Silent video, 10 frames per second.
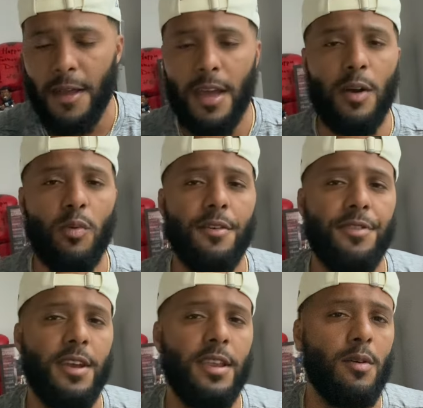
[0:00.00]
And one
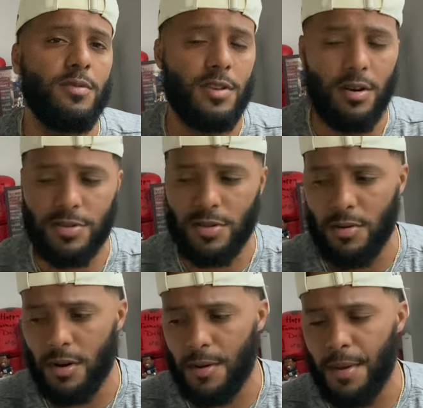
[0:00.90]
thing that was also,
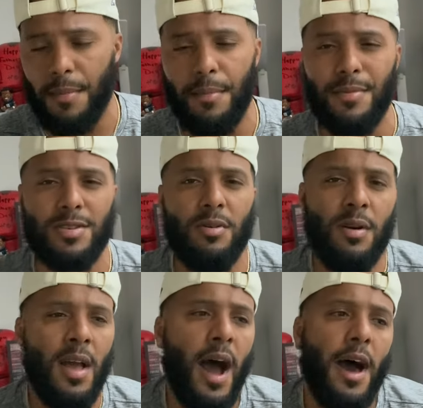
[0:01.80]
um, and so
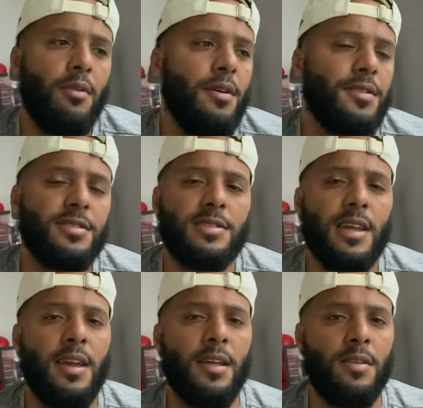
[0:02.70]
I don't
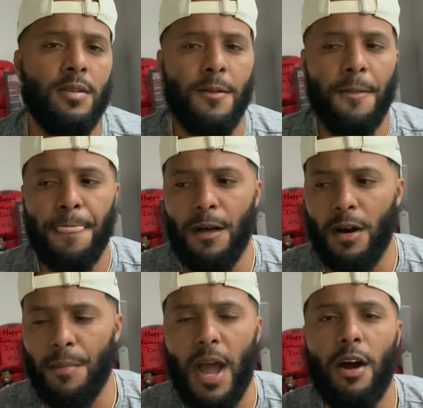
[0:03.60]
understand
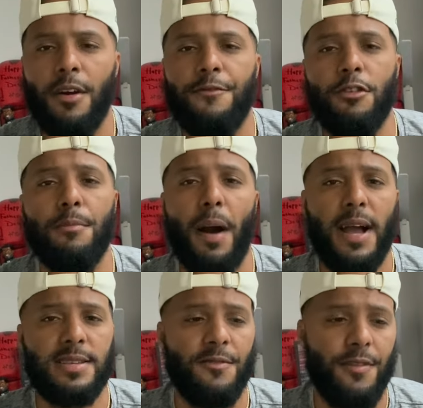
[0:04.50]
um, how if you're a
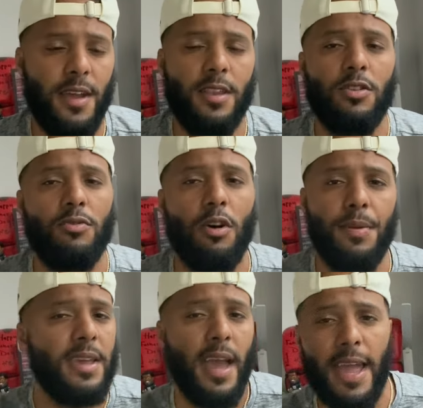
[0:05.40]
boxing fan and you don't be
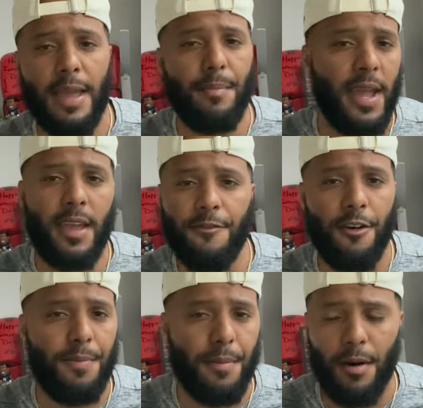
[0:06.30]
gang banging for
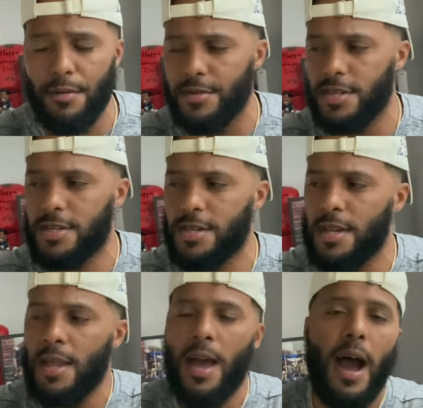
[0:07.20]
promoters and shit,